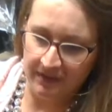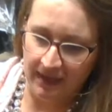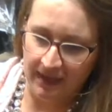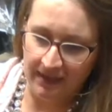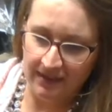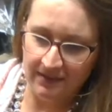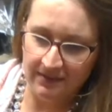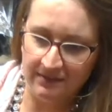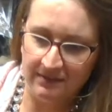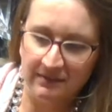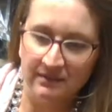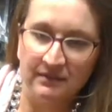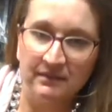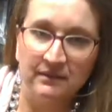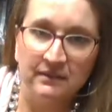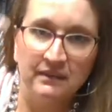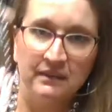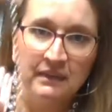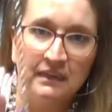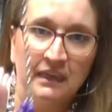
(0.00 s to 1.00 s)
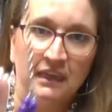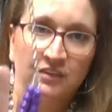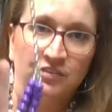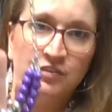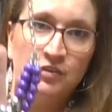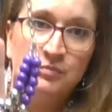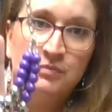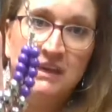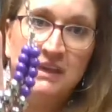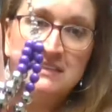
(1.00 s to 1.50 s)
Okay. If
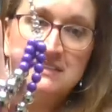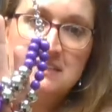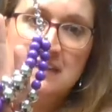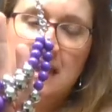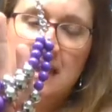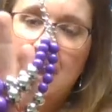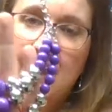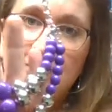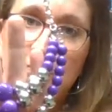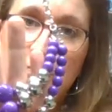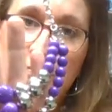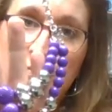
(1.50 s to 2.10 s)
you missed, I have a